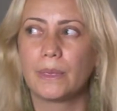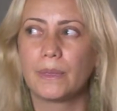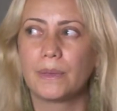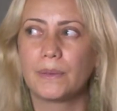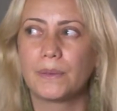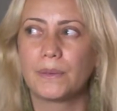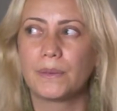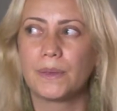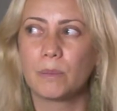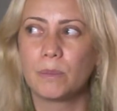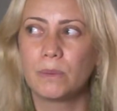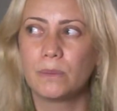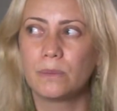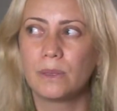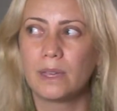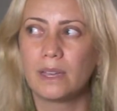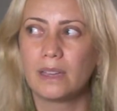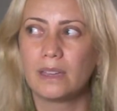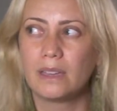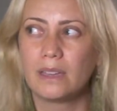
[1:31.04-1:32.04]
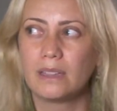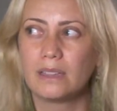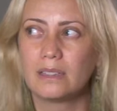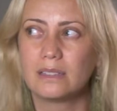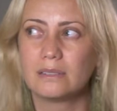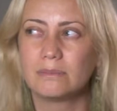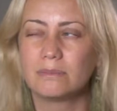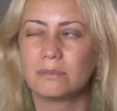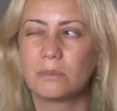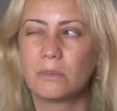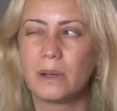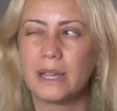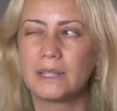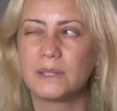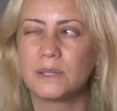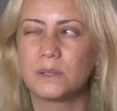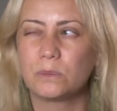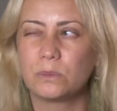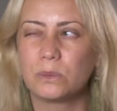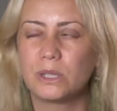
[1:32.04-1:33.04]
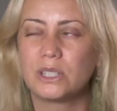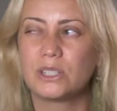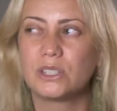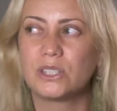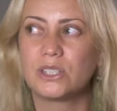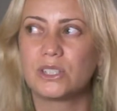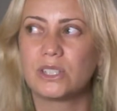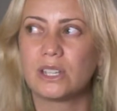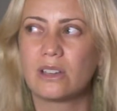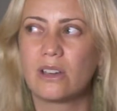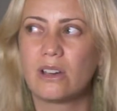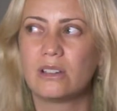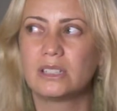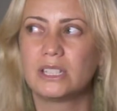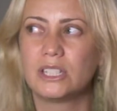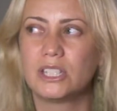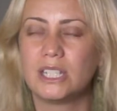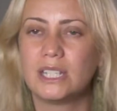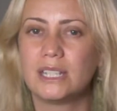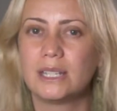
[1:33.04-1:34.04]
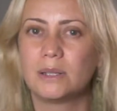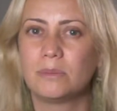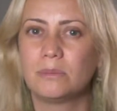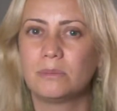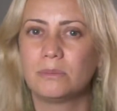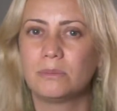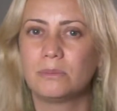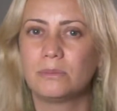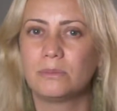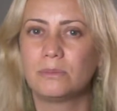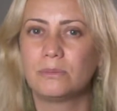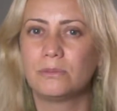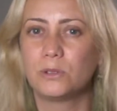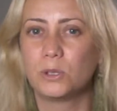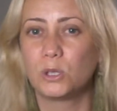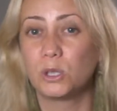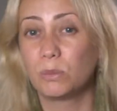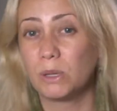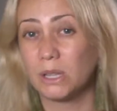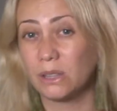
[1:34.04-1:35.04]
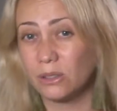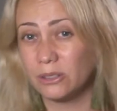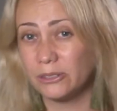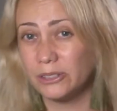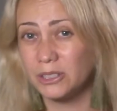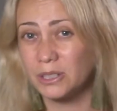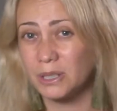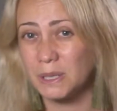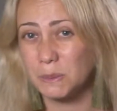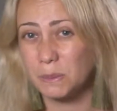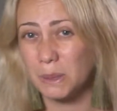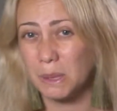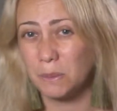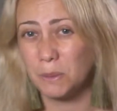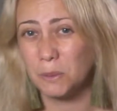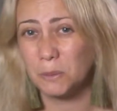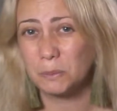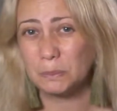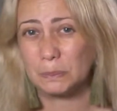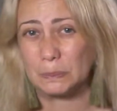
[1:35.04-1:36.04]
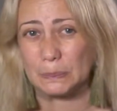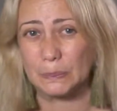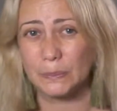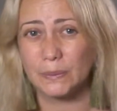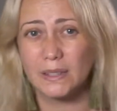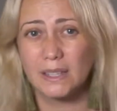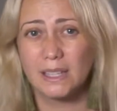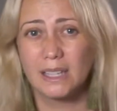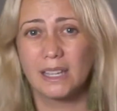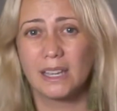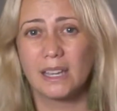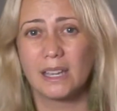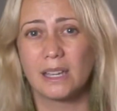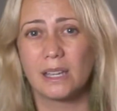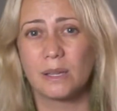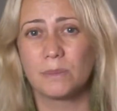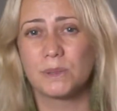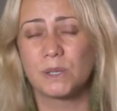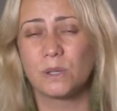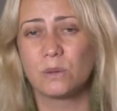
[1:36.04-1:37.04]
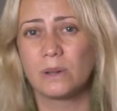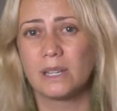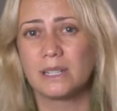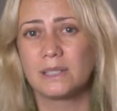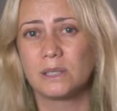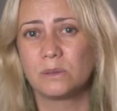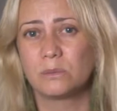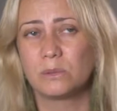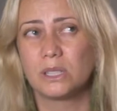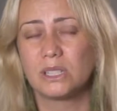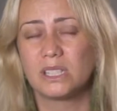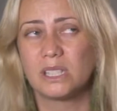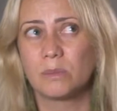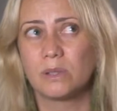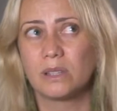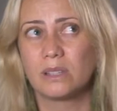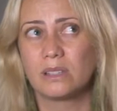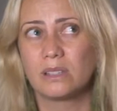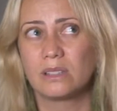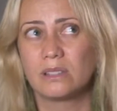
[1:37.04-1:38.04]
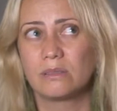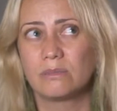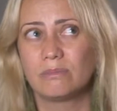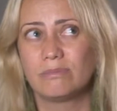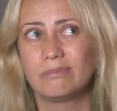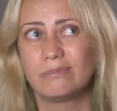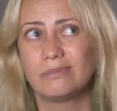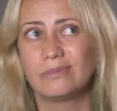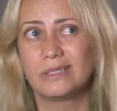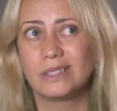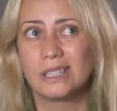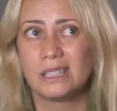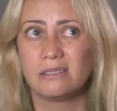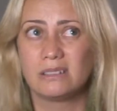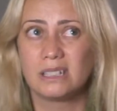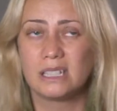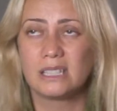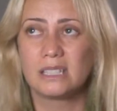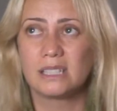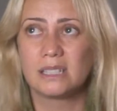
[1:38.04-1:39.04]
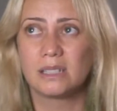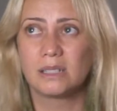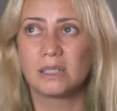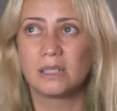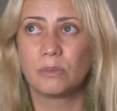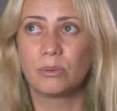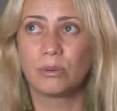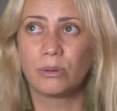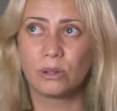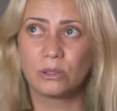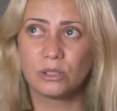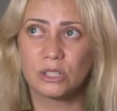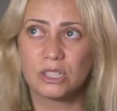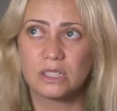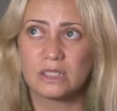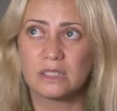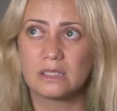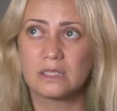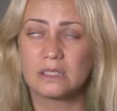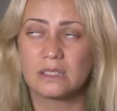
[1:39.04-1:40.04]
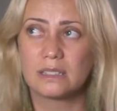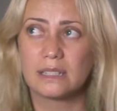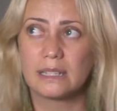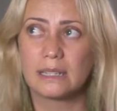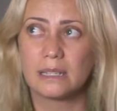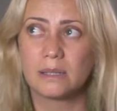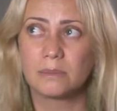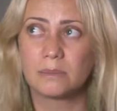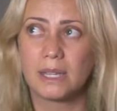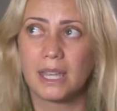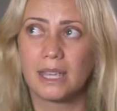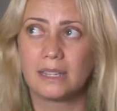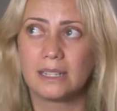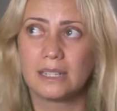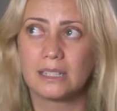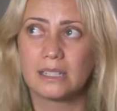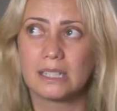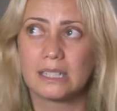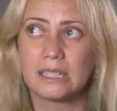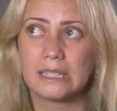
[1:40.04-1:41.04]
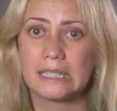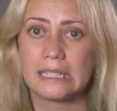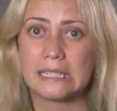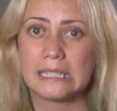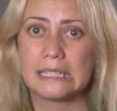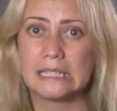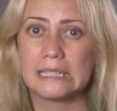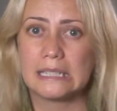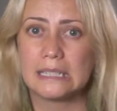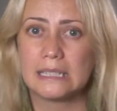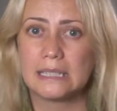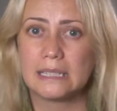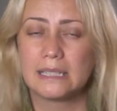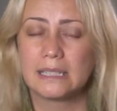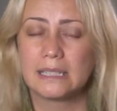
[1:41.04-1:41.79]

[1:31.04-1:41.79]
some of the ways in which psychology can further pathologise people. So ways in which some of the theories and approaches can actually